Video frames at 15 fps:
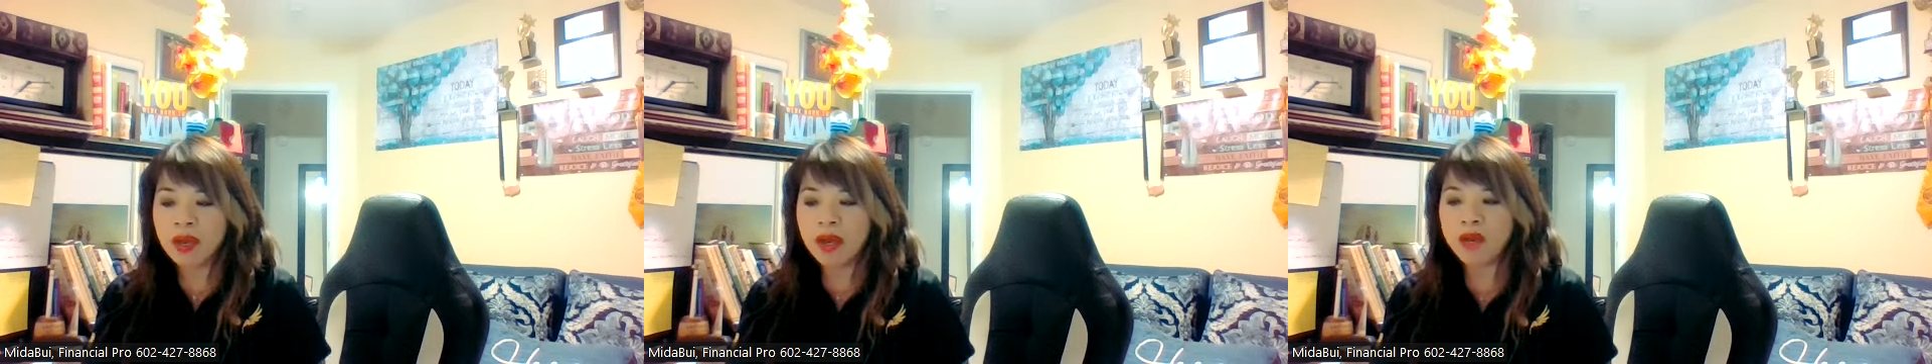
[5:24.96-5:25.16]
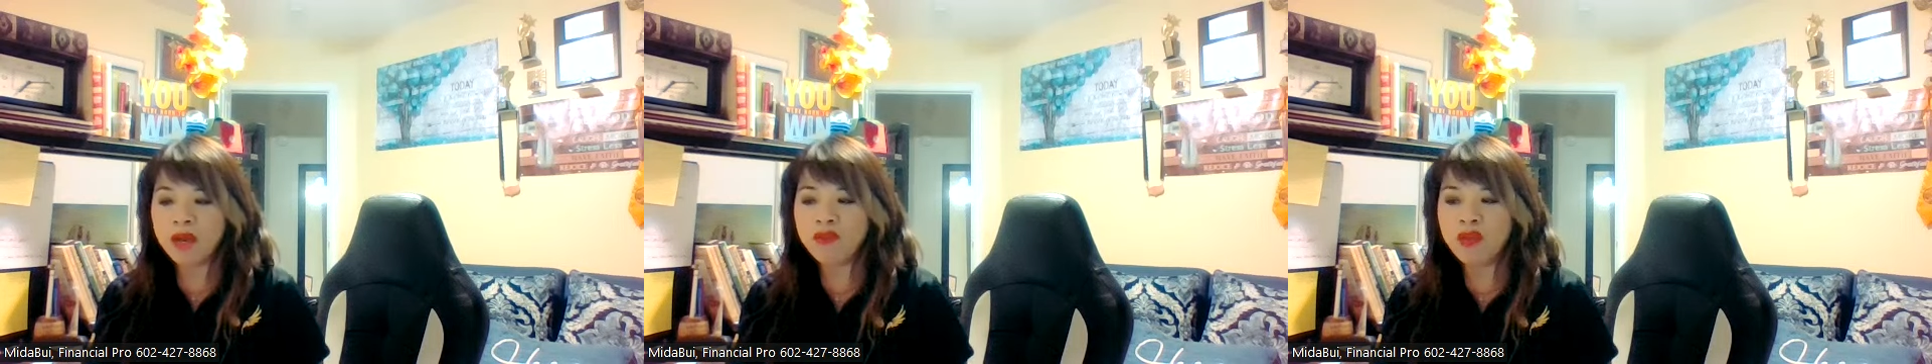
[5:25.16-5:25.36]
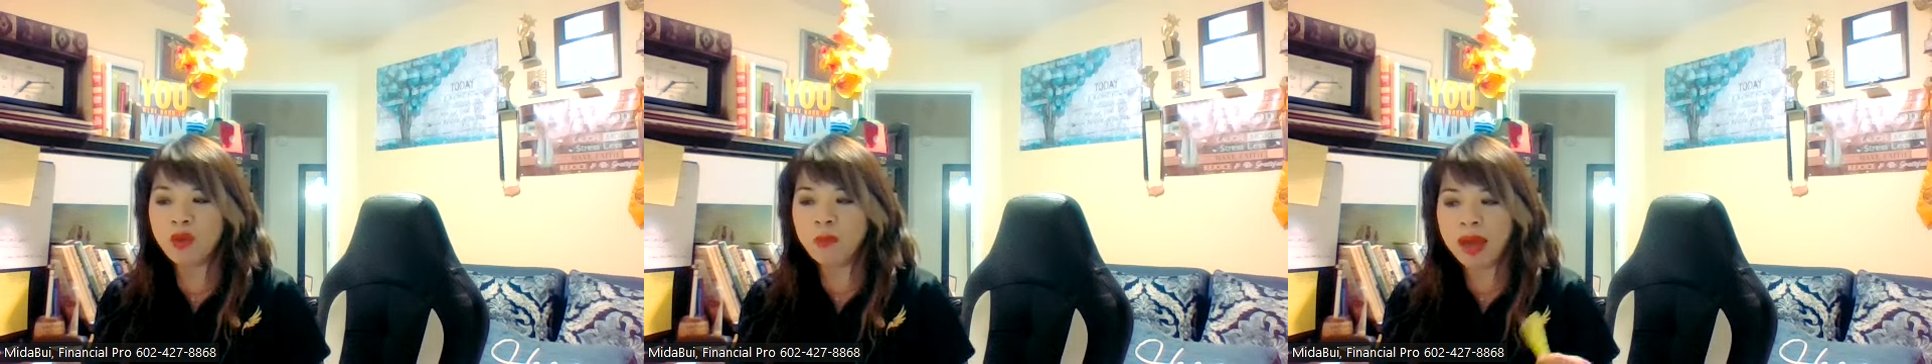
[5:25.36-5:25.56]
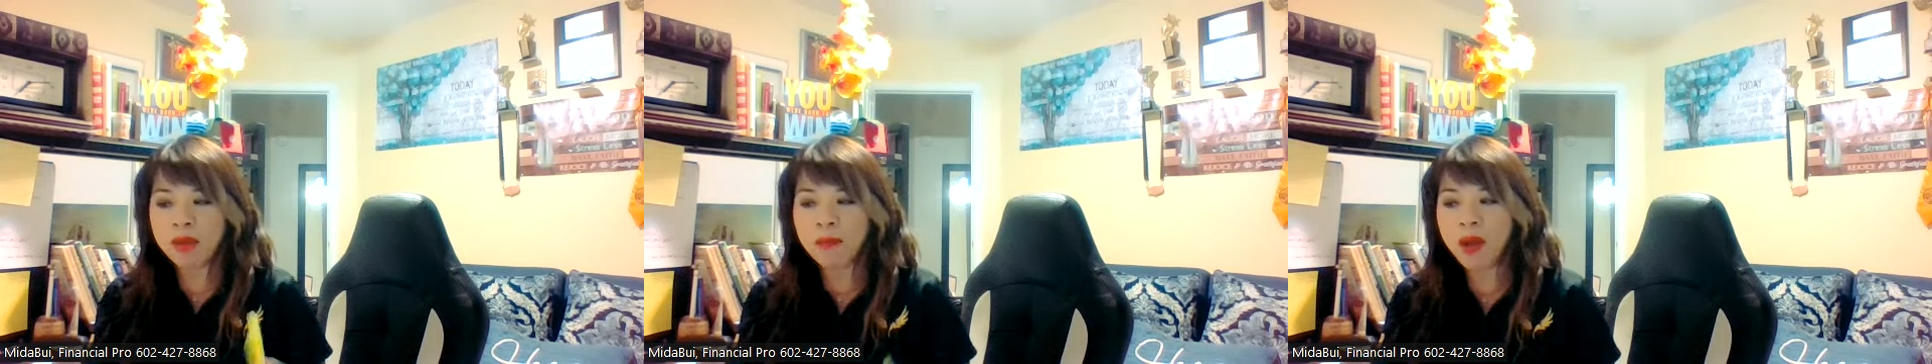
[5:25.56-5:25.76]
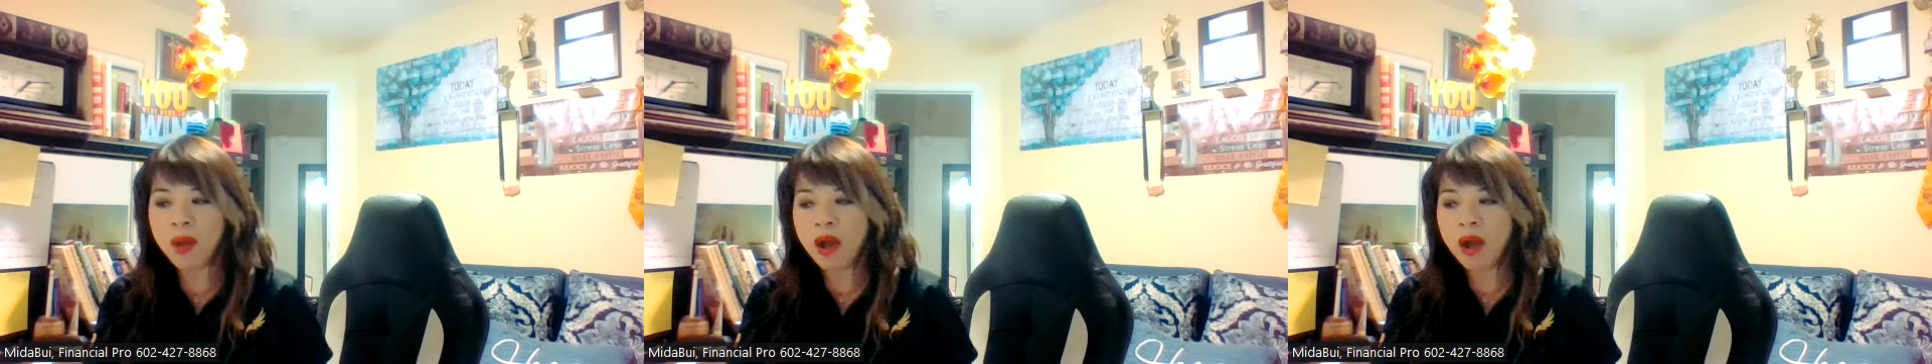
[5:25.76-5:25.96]
If you buy a
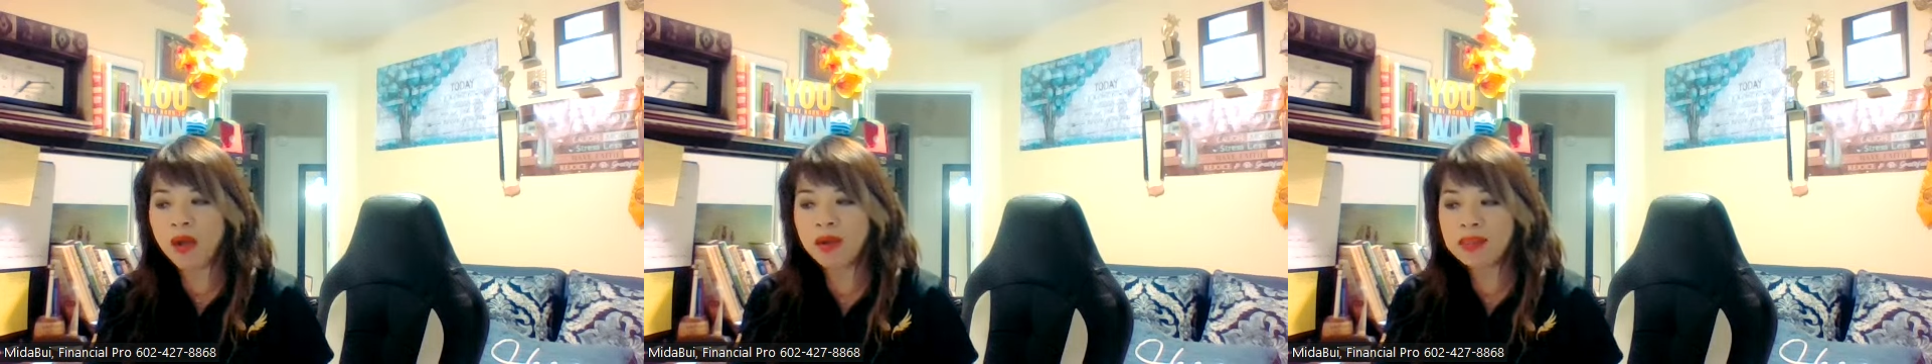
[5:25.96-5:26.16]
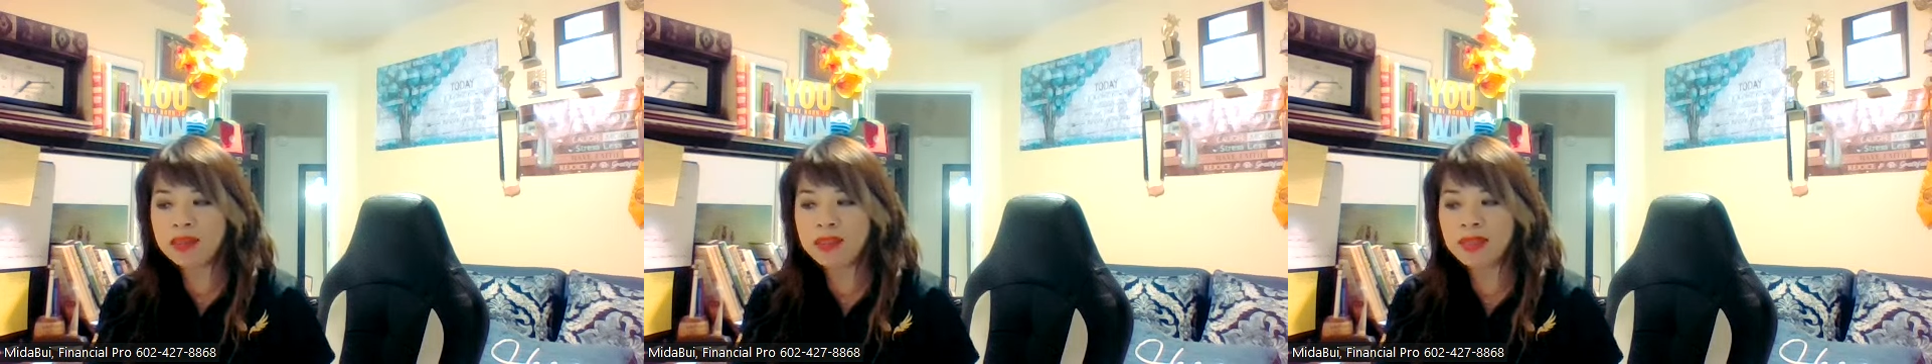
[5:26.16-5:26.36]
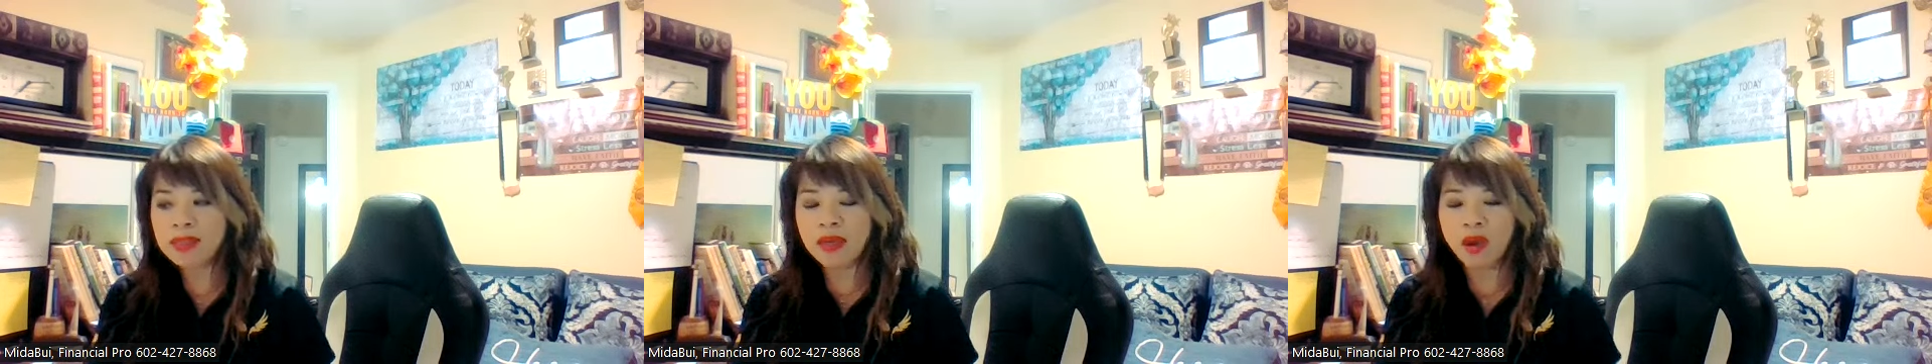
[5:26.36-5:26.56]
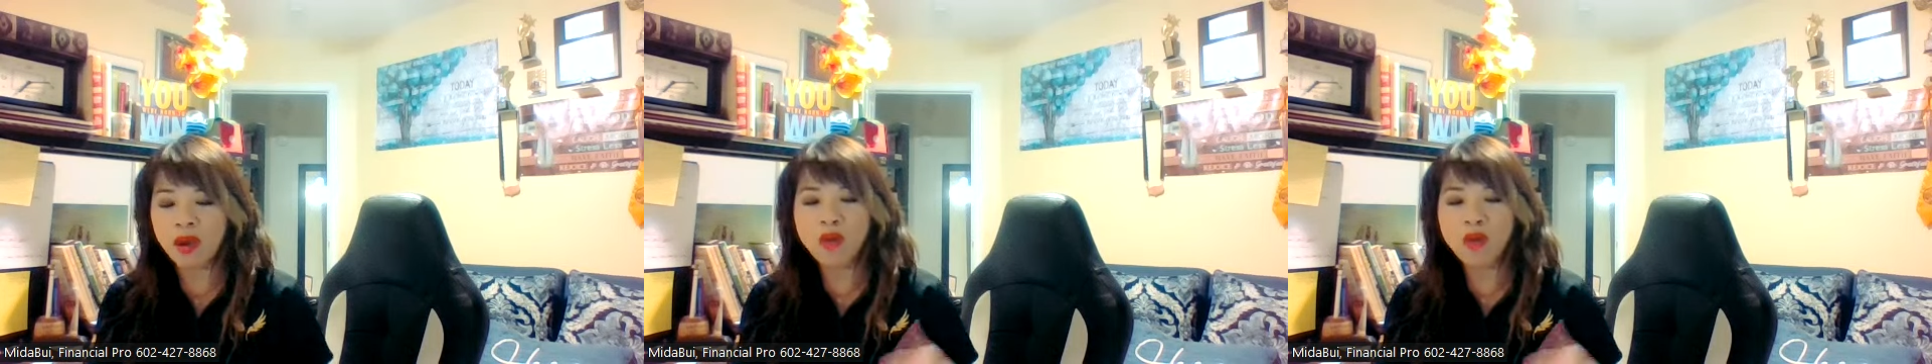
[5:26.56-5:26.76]
policy